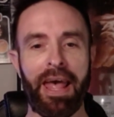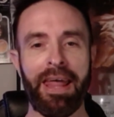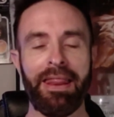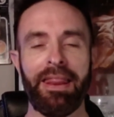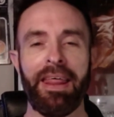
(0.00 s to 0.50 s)

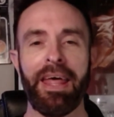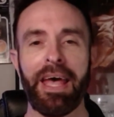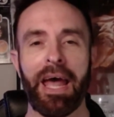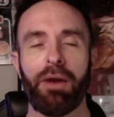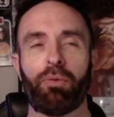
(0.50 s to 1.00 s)
And
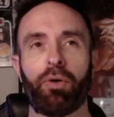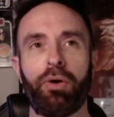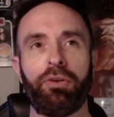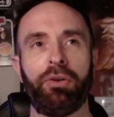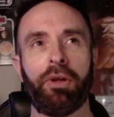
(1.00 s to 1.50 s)
then we're
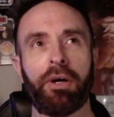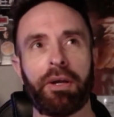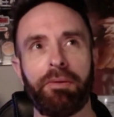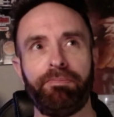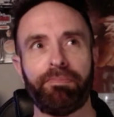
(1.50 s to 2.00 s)
going to
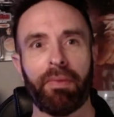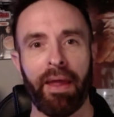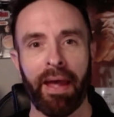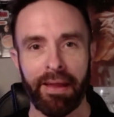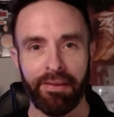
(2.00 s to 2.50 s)
look
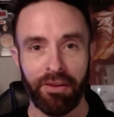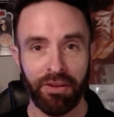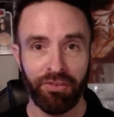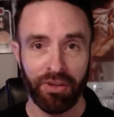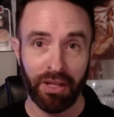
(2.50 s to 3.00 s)
at the
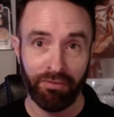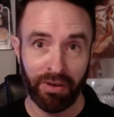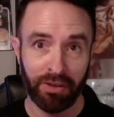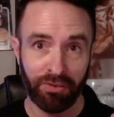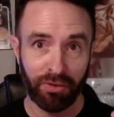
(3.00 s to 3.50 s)
Disney
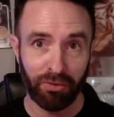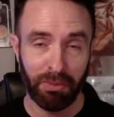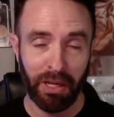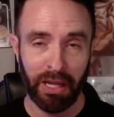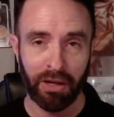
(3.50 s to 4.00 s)
investors
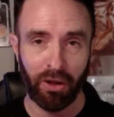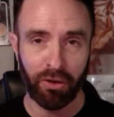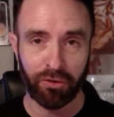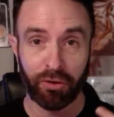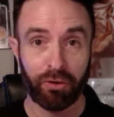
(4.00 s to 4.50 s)
meeting and all
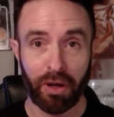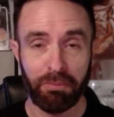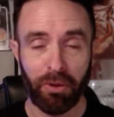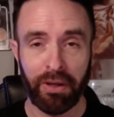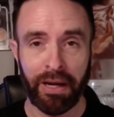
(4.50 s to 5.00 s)
those
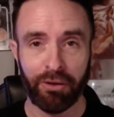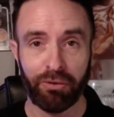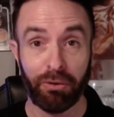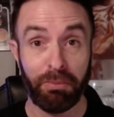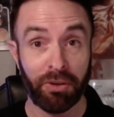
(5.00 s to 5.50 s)
incredible
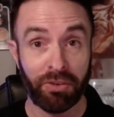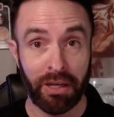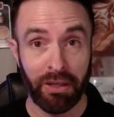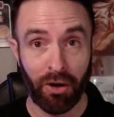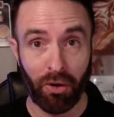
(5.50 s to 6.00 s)
announcements, because I
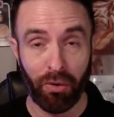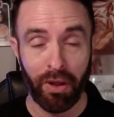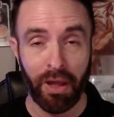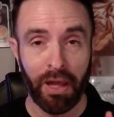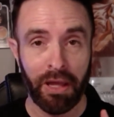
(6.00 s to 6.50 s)
know
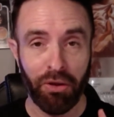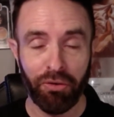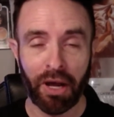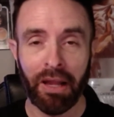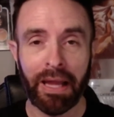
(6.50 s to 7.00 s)

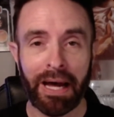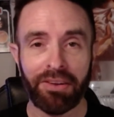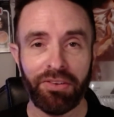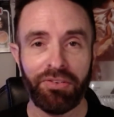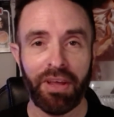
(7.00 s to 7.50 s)
you've got a lot
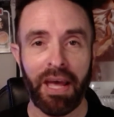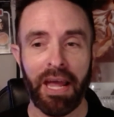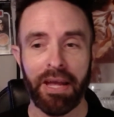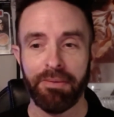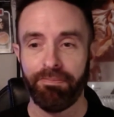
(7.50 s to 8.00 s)
to
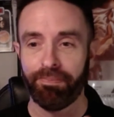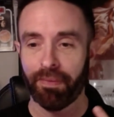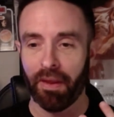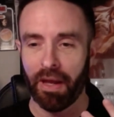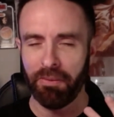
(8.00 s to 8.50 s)
say.
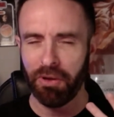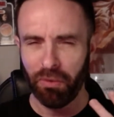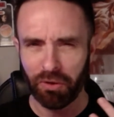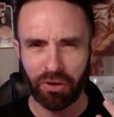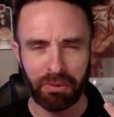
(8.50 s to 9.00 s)
I mean,
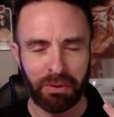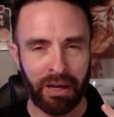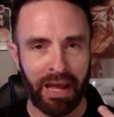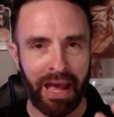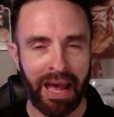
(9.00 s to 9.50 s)
you want to talk about
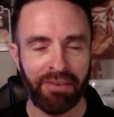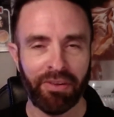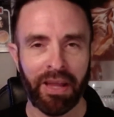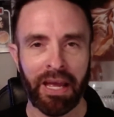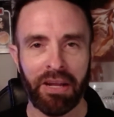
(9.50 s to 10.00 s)
an
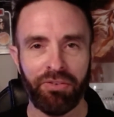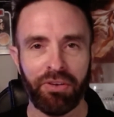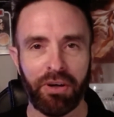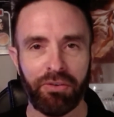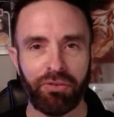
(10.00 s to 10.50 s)
avalanche
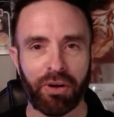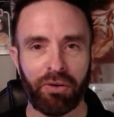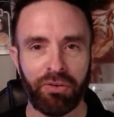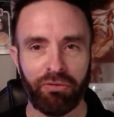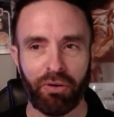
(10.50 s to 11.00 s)
of Star
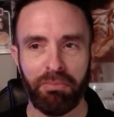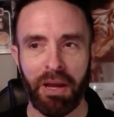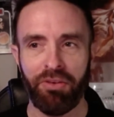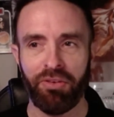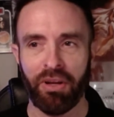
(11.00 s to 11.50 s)
Wars
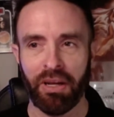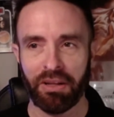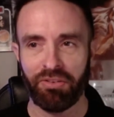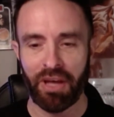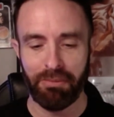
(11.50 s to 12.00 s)
information and
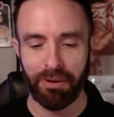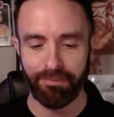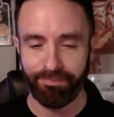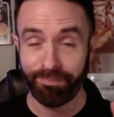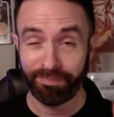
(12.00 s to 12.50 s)
excitement.